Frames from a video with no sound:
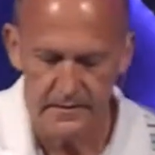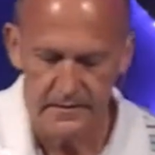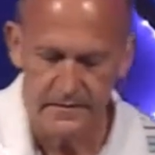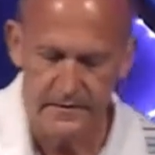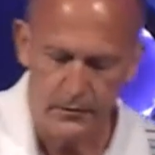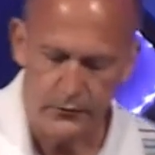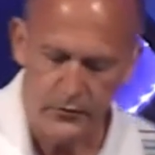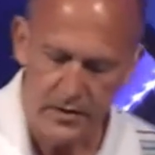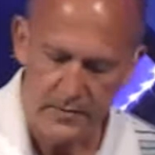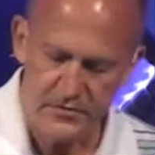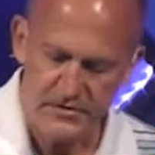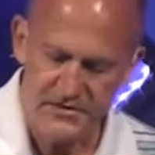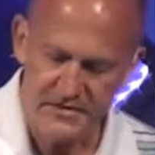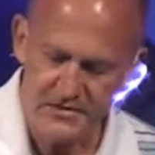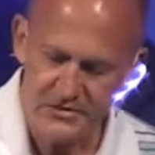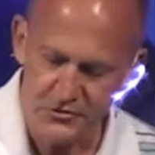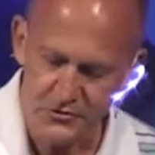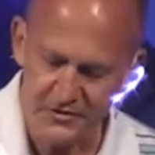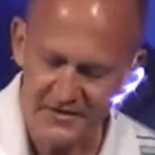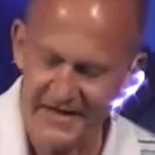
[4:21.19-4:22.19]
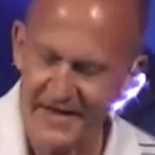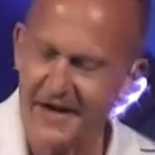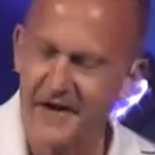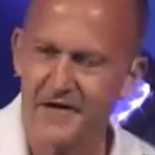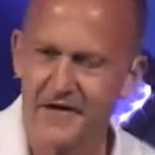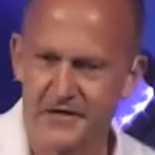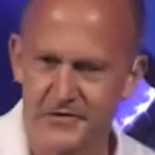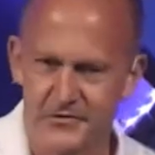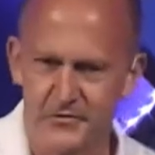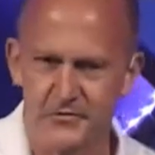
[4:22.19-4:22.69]
that represents your
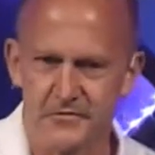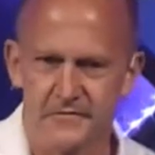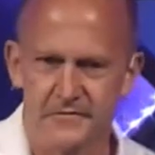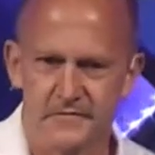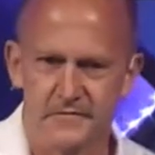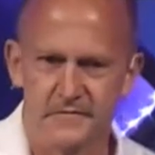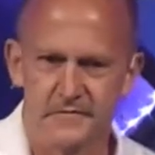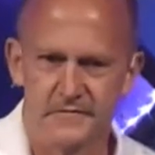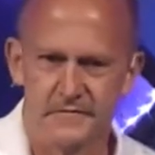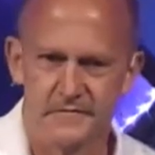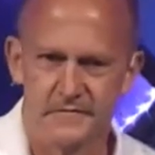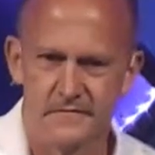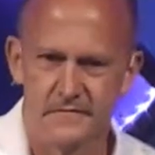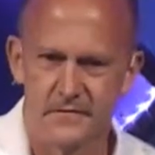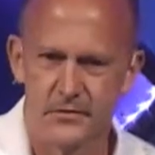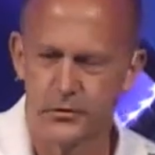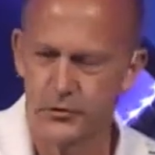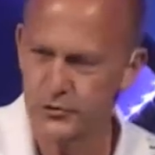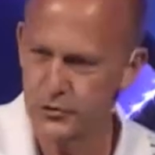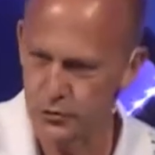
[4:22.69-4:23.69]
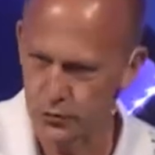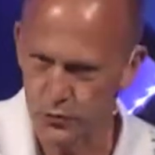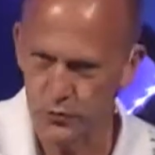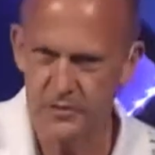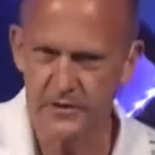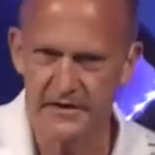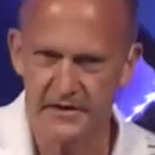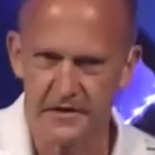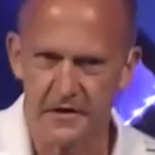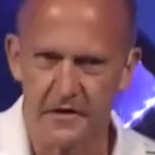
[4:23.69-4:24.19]
character, who you
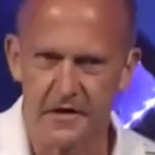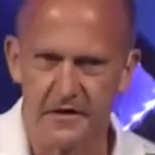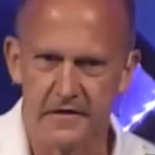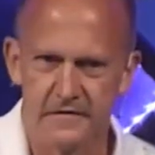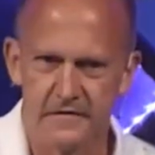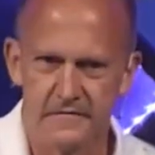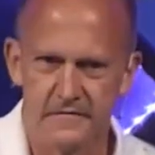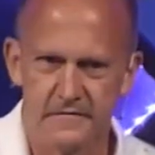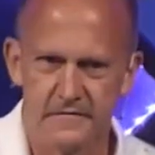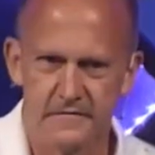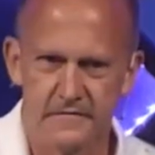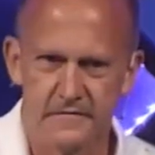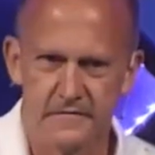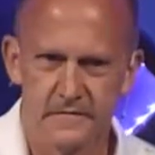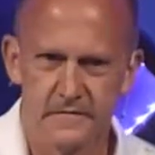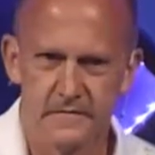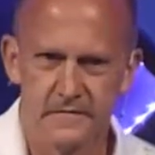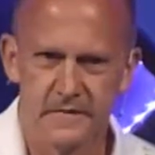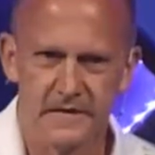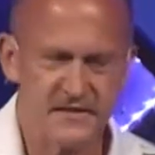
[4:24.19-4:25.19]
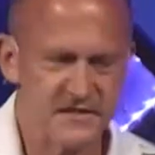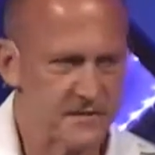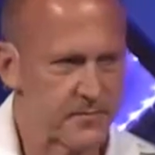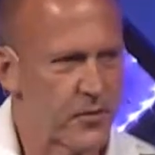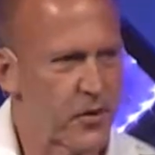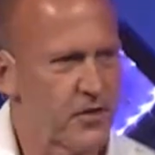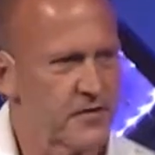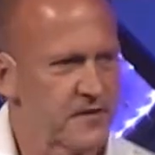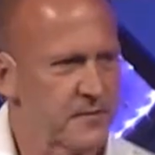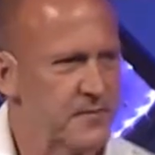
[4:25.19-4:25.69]
really are. It's the
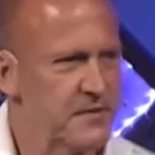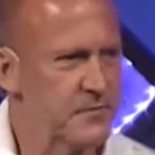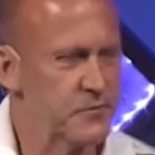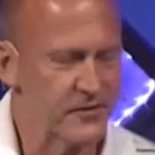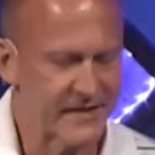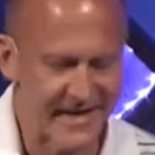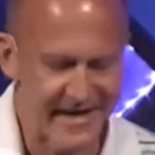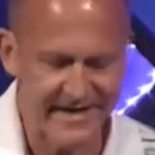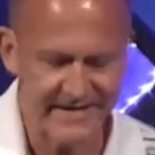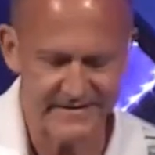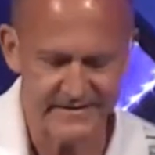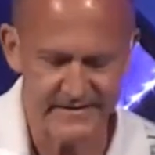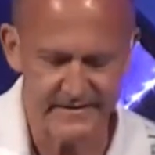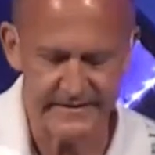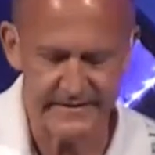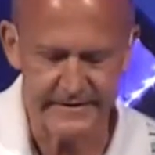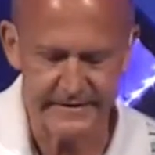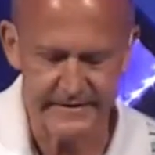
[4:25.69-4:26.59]
part that people can't see.